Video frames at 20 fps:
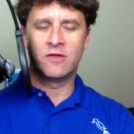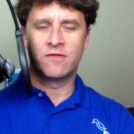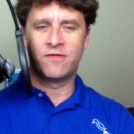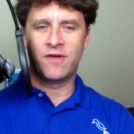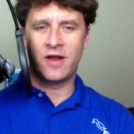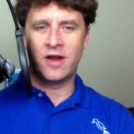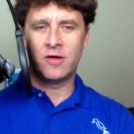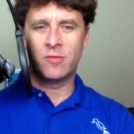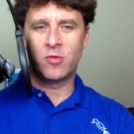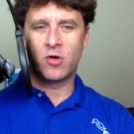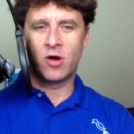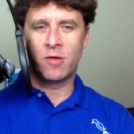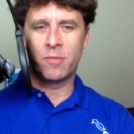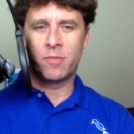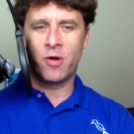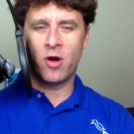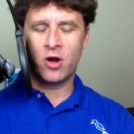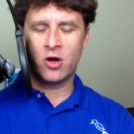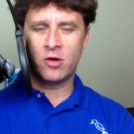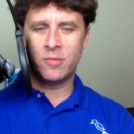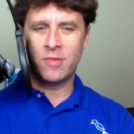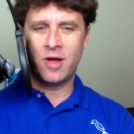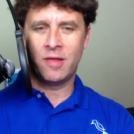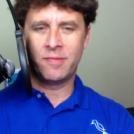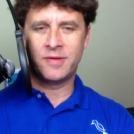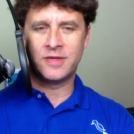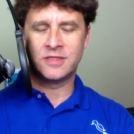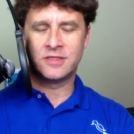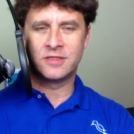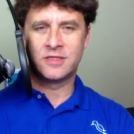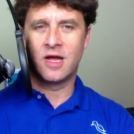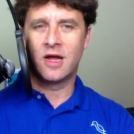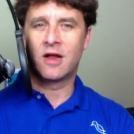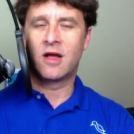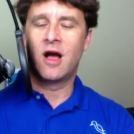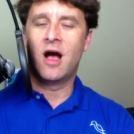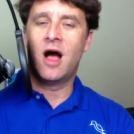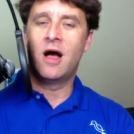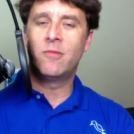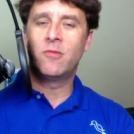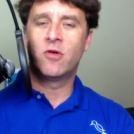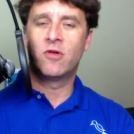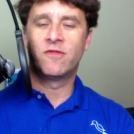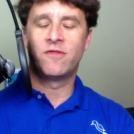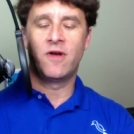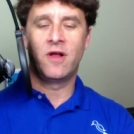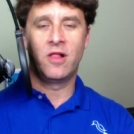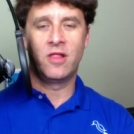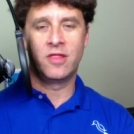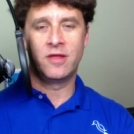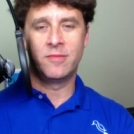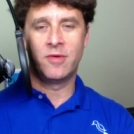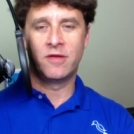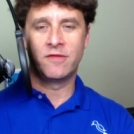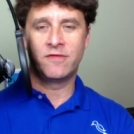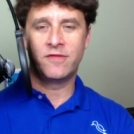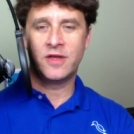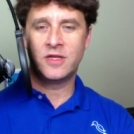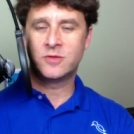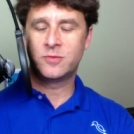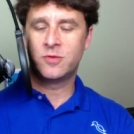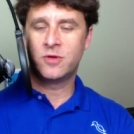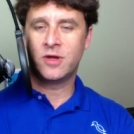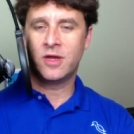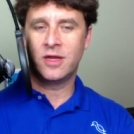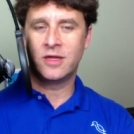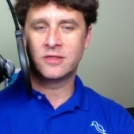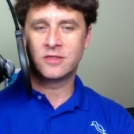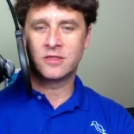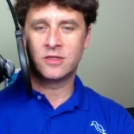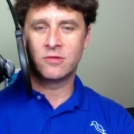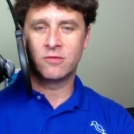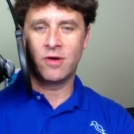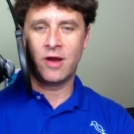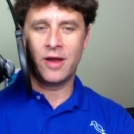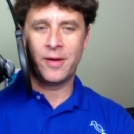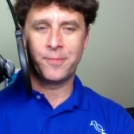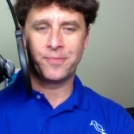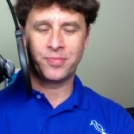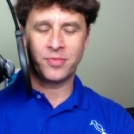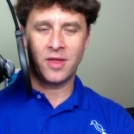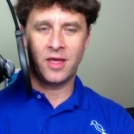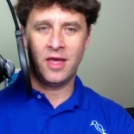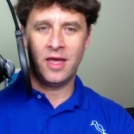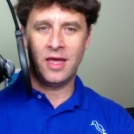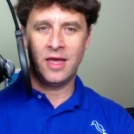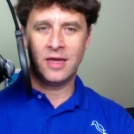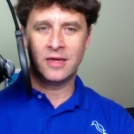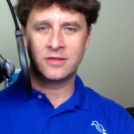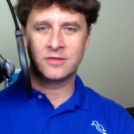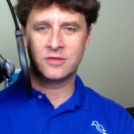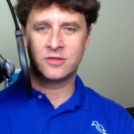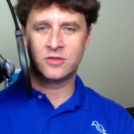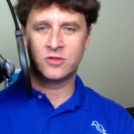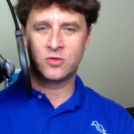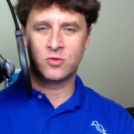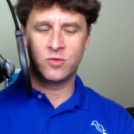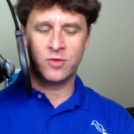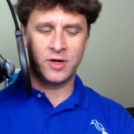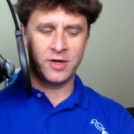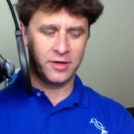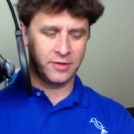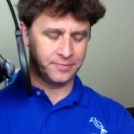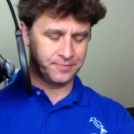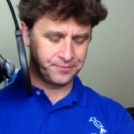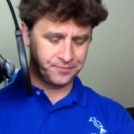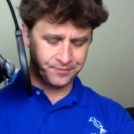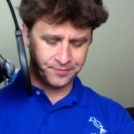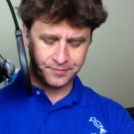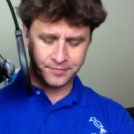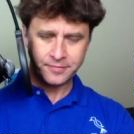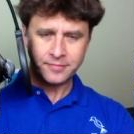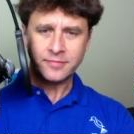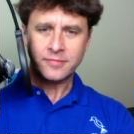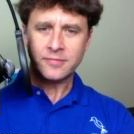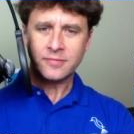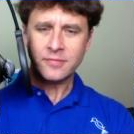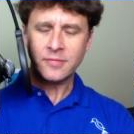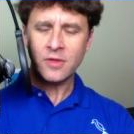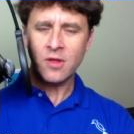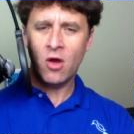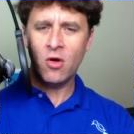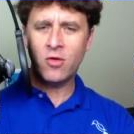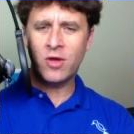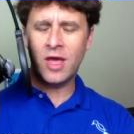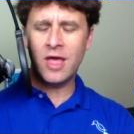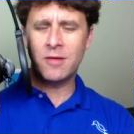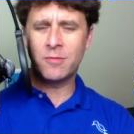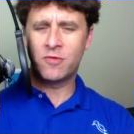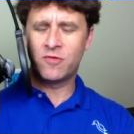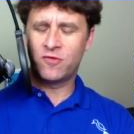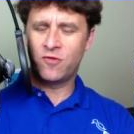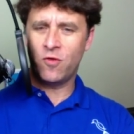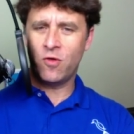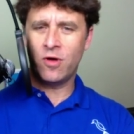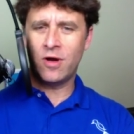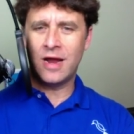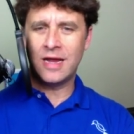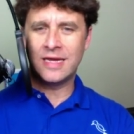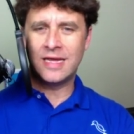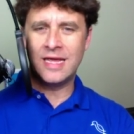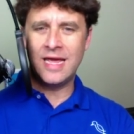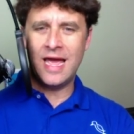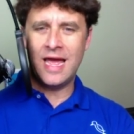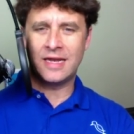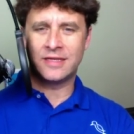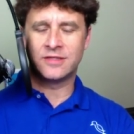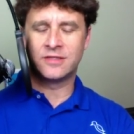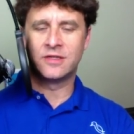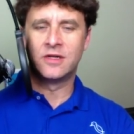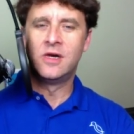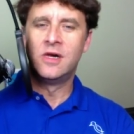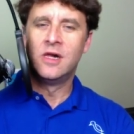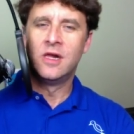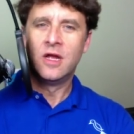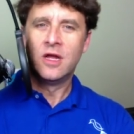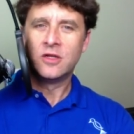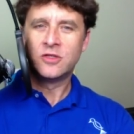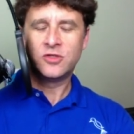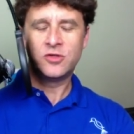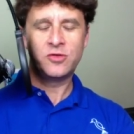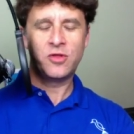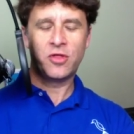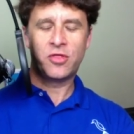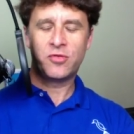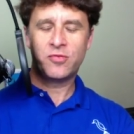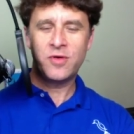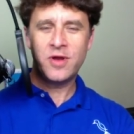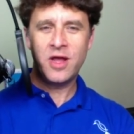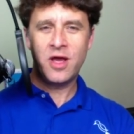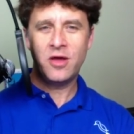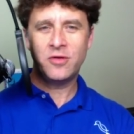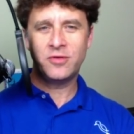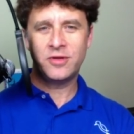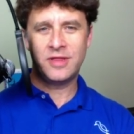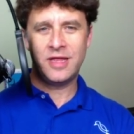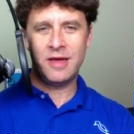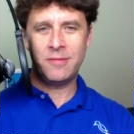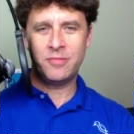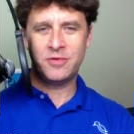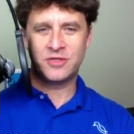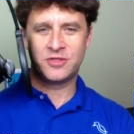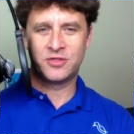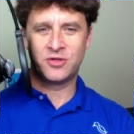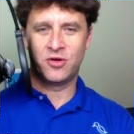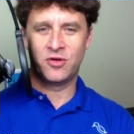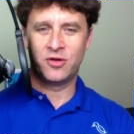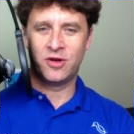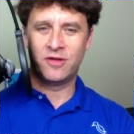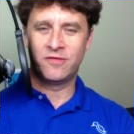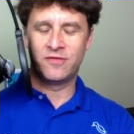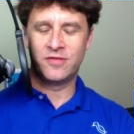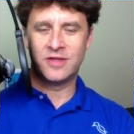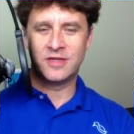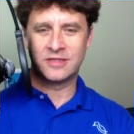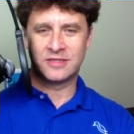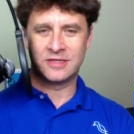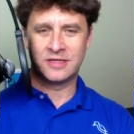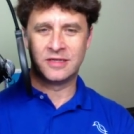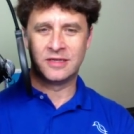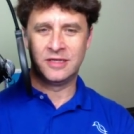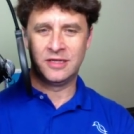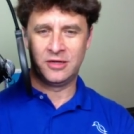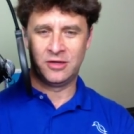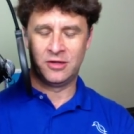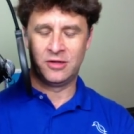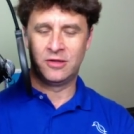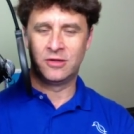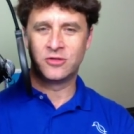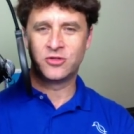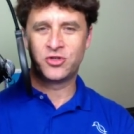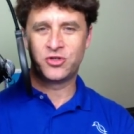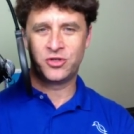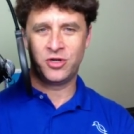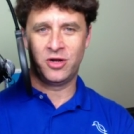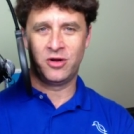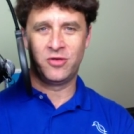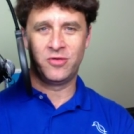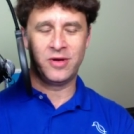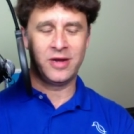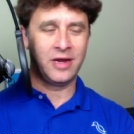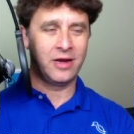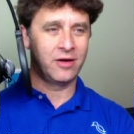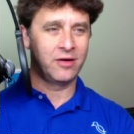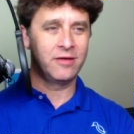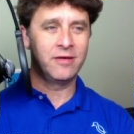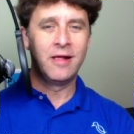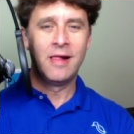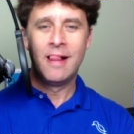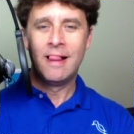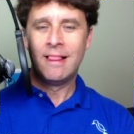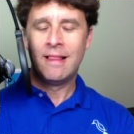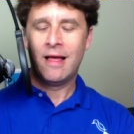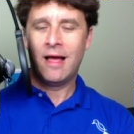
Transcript: You can find out more at parkermouthpieces.com or follow them on Facebook, Instagram, and Twitter. Okay, before I get to the 300th episode of this little show here,